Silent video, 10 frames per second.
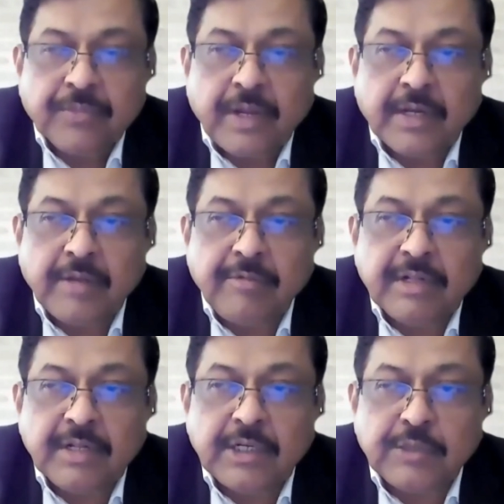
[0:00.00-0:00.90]
and
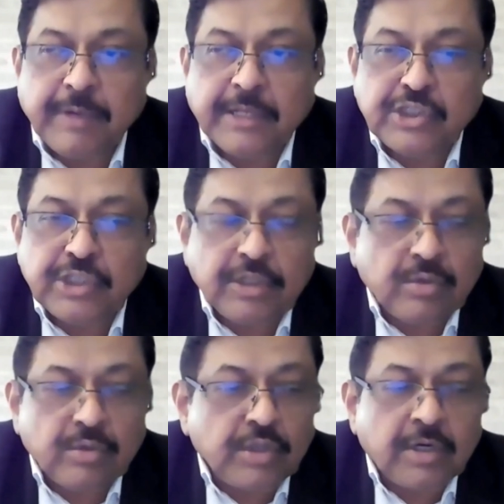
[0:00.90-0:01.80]
giving the dispatch
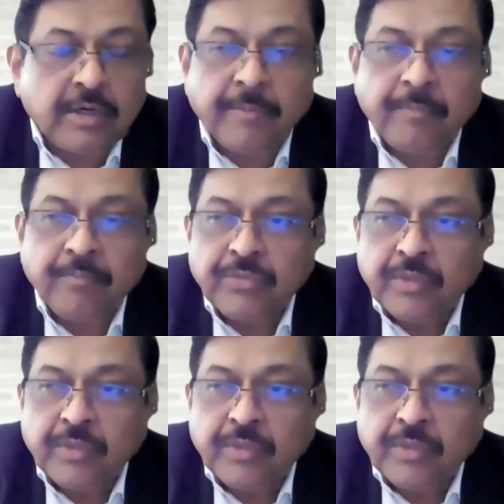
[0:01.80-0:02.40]
sheet to the